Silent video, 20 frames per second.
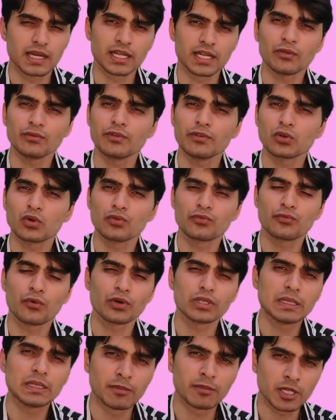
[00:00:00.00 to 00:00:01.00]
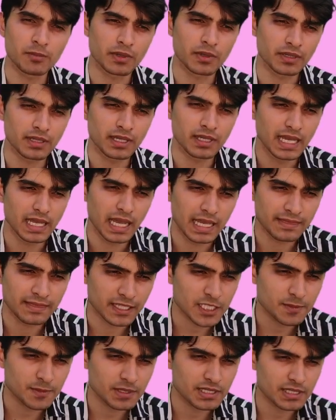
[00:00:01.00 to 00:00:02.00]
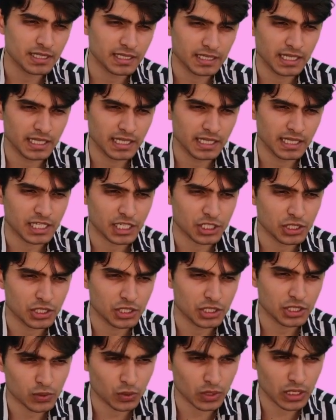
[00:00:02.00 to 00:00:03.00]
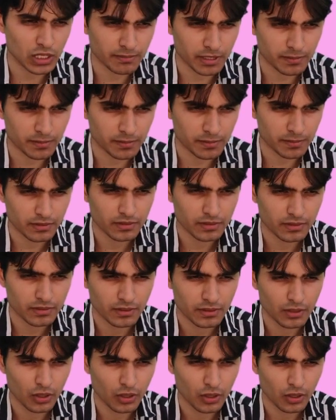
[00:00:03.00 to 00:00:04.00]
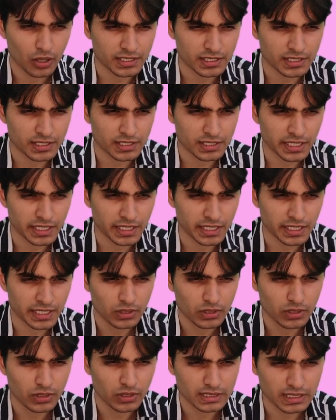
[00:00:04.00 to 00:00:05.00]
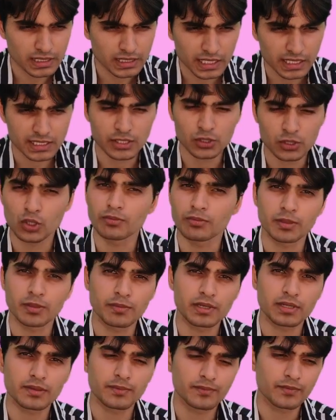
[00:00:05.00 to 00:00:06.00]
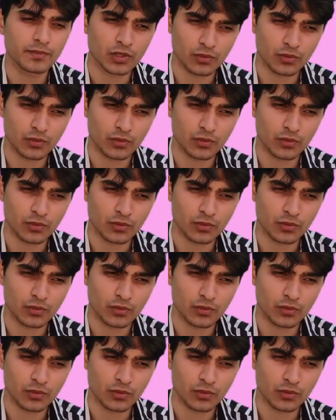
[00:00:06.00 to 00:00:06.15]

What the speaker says: And now we will go for the murmur, and that is basically the ejection systolic murmur or crescendo decrescendo murmur,